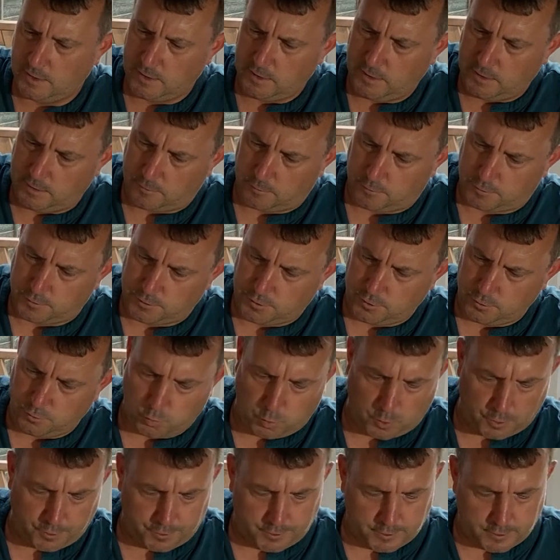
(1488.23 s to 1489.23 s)
Now I do
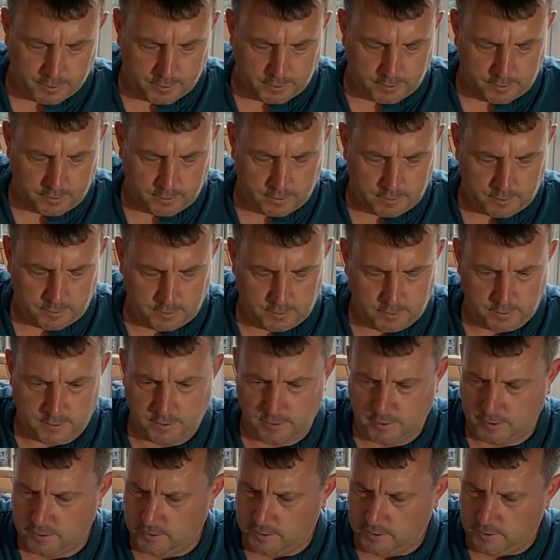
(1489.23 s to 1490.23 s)
wonder
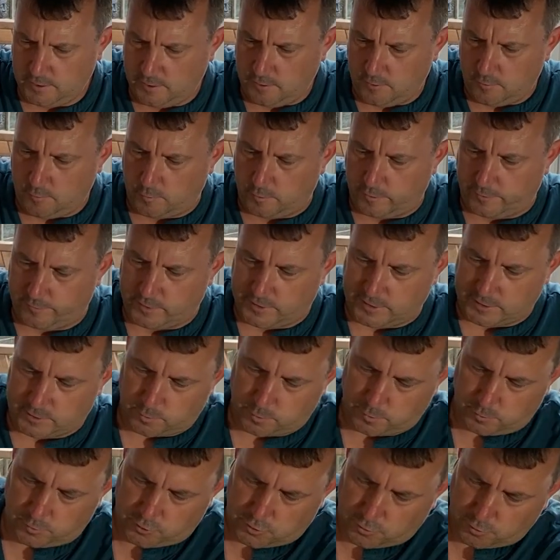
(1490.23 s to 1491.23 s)
whether this
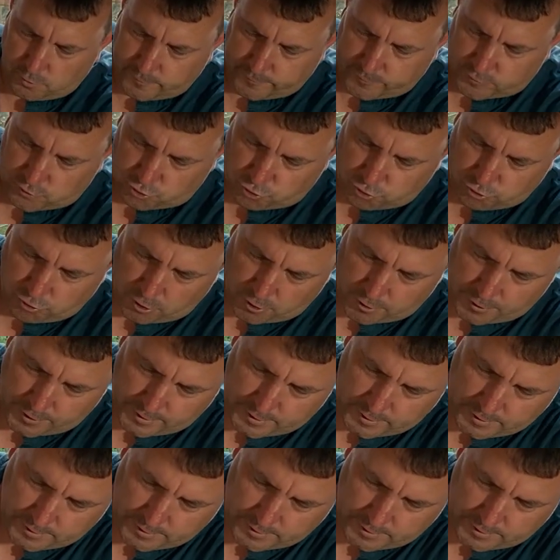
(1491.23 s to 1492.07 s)
will sort of try